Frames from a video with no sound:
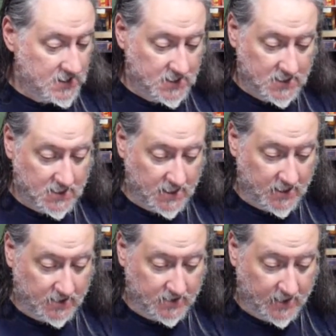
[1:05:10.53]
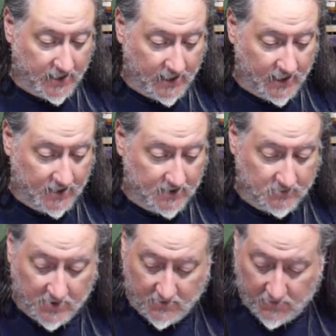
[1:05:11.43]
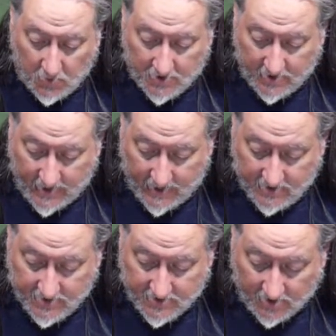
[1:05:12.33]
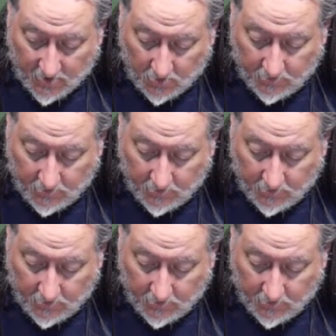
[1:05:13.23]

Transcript: And I'm looking forward to that. So,